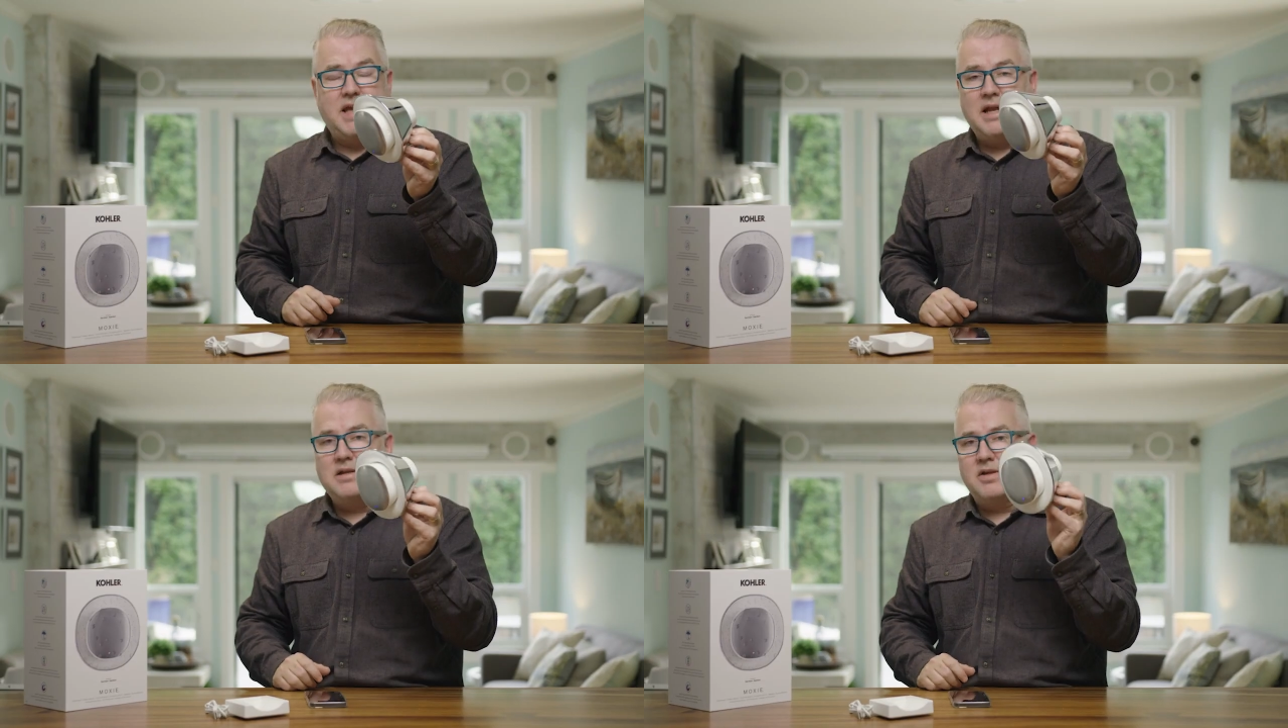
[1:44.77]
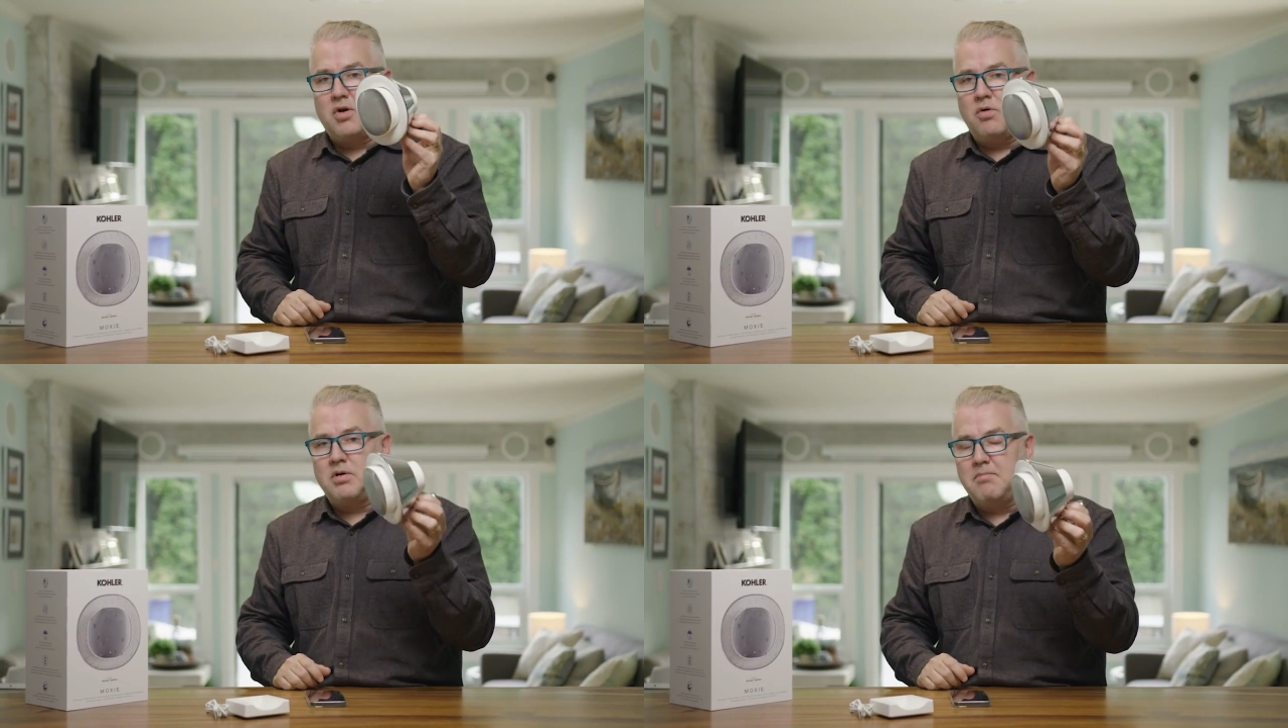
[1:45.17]
Again, the
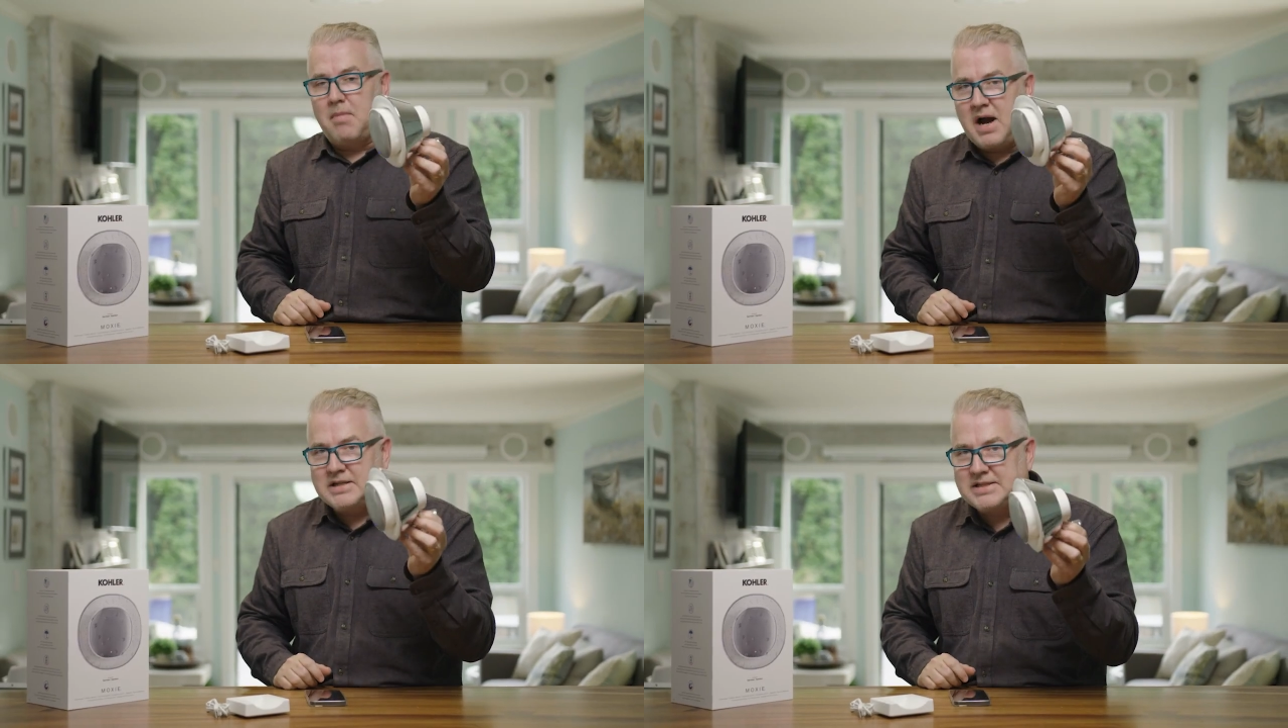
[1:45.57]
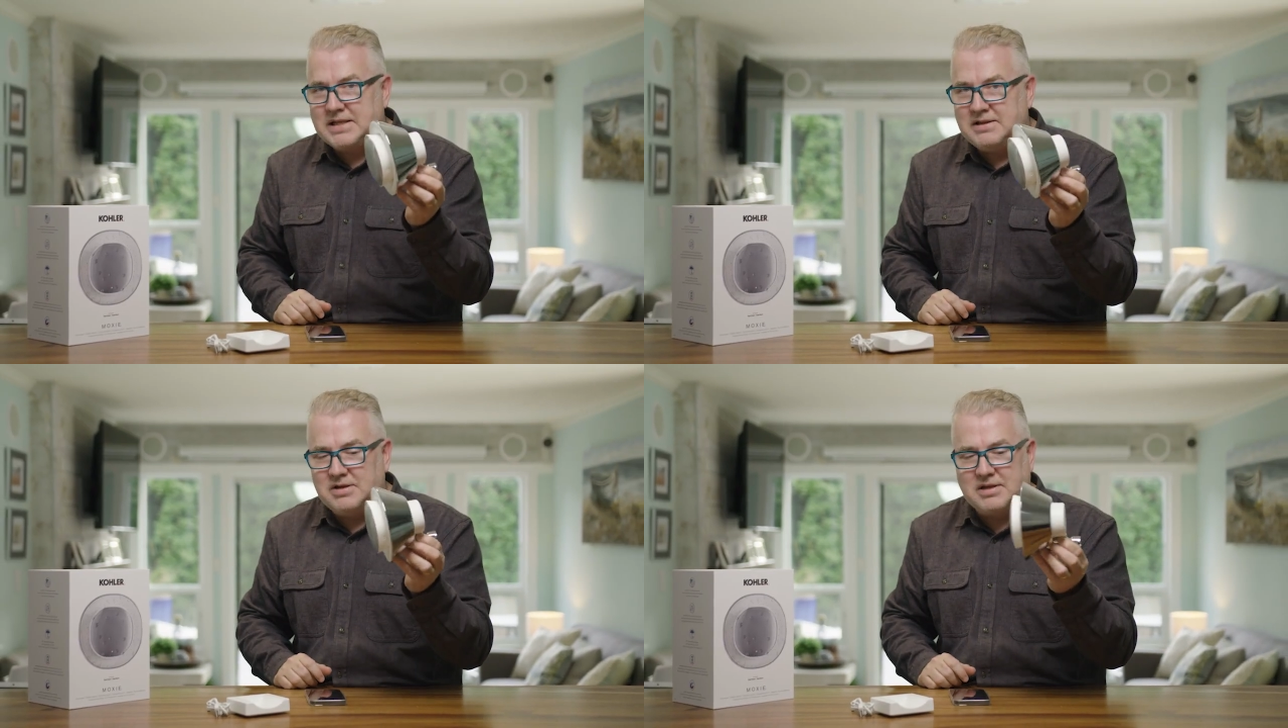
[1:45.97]
Kohler Moxie,
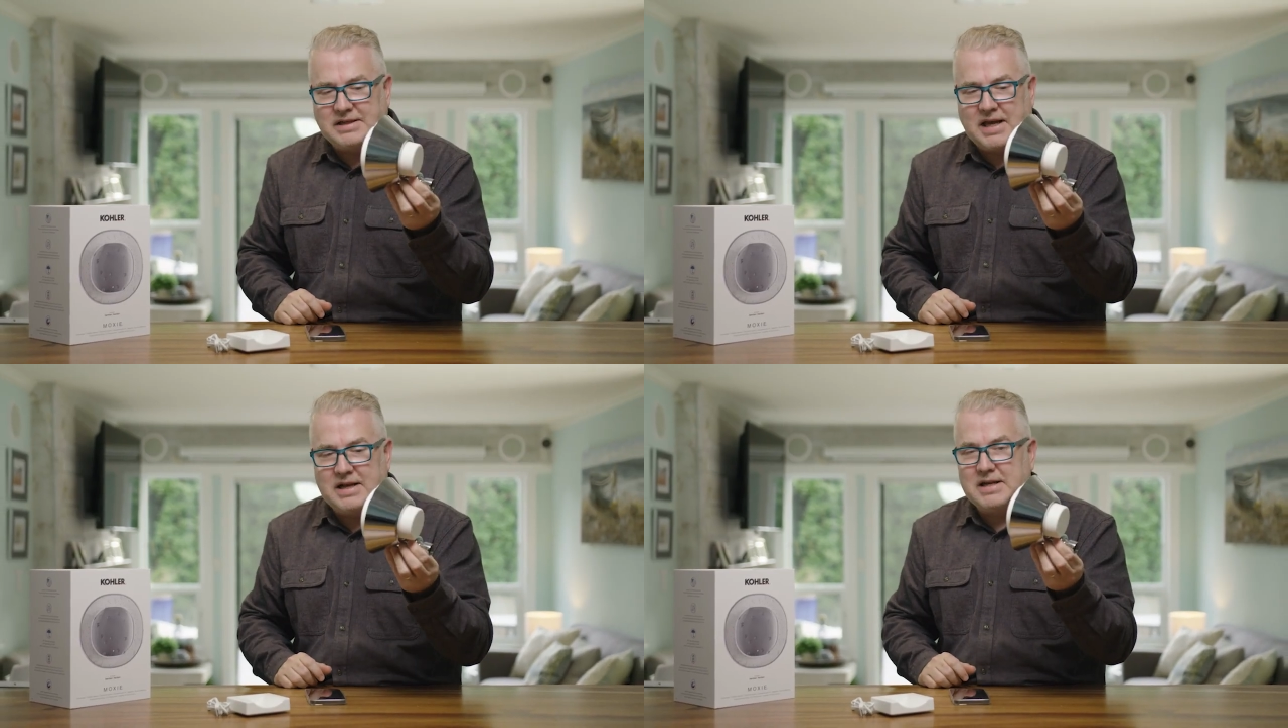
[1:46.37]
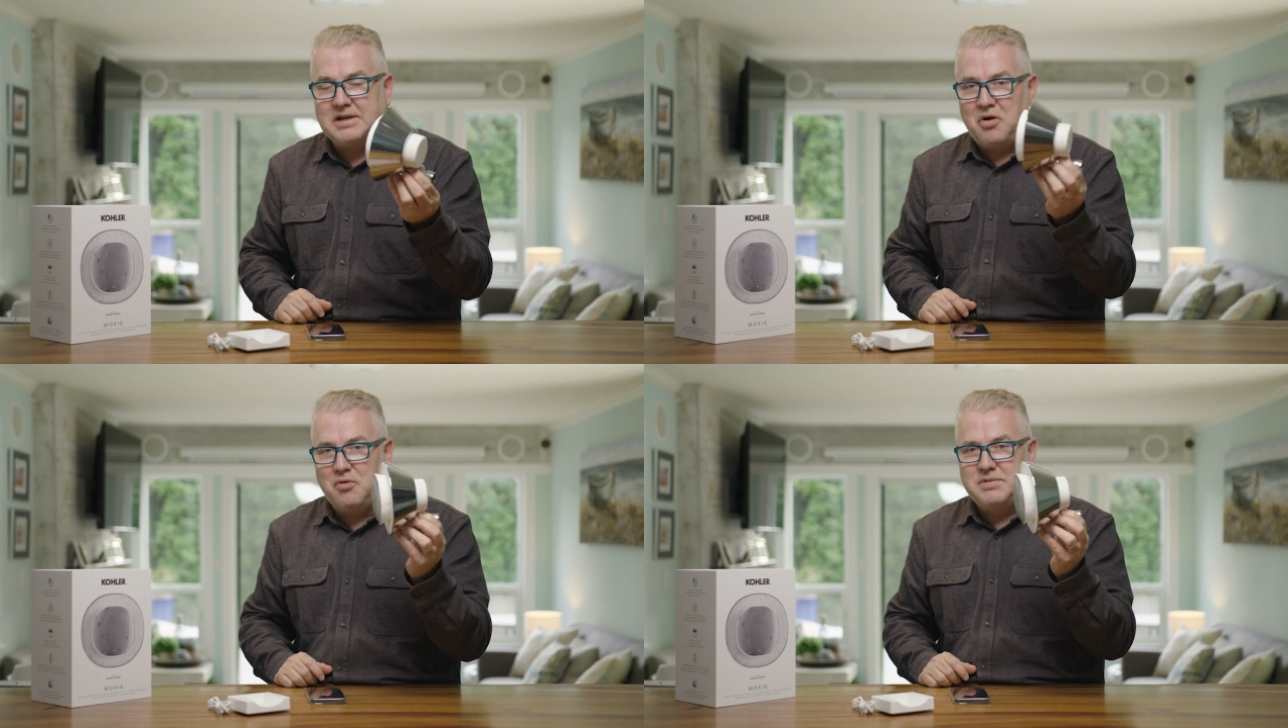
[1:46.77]
you can get it
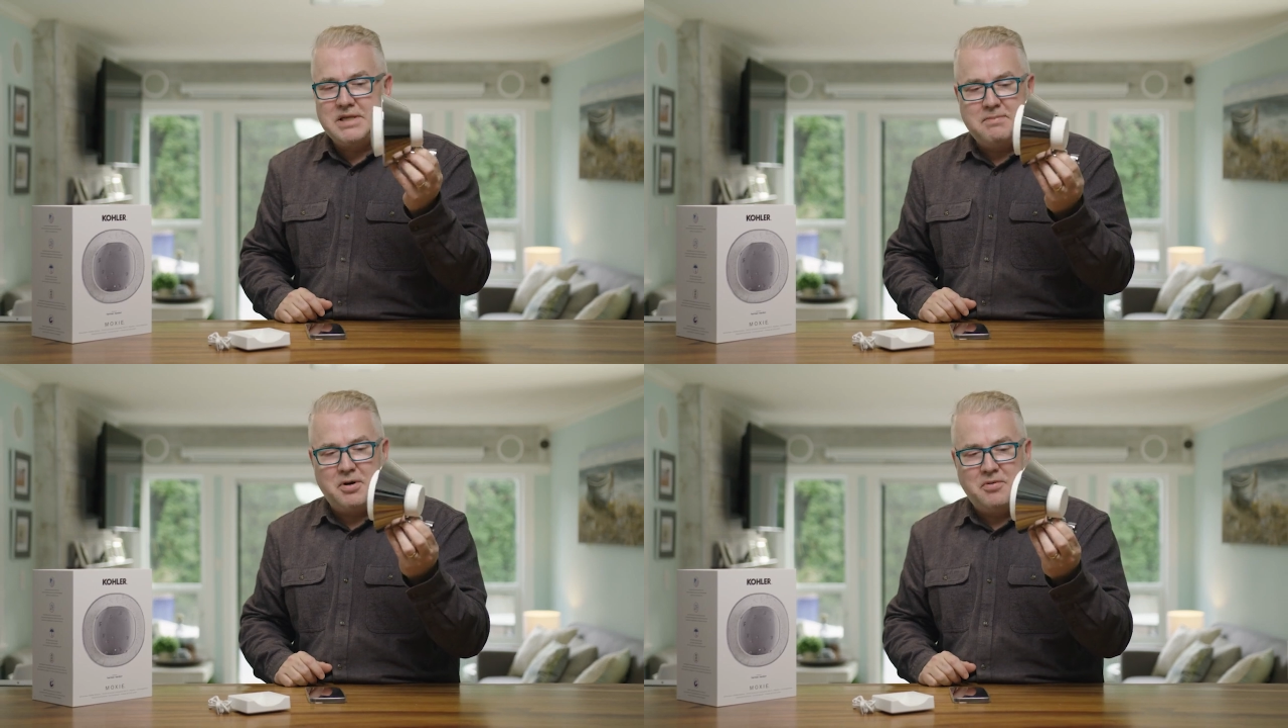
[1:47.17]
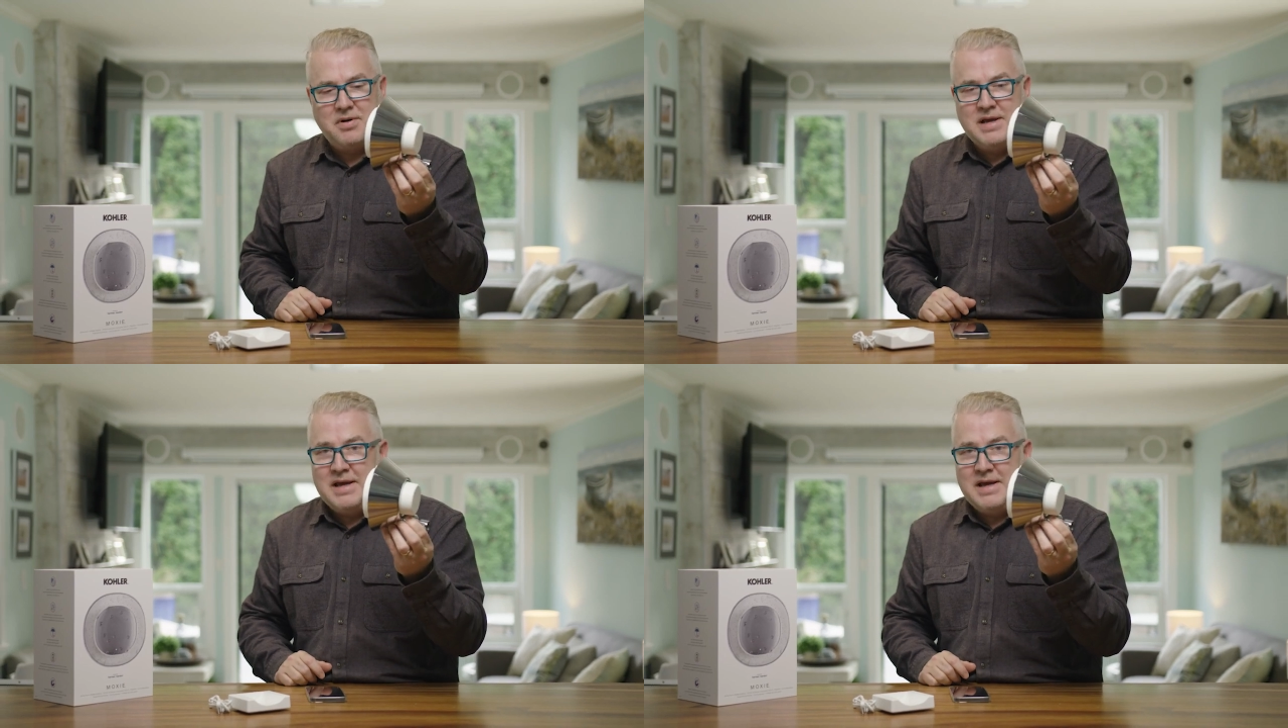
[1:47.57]
at Home Depot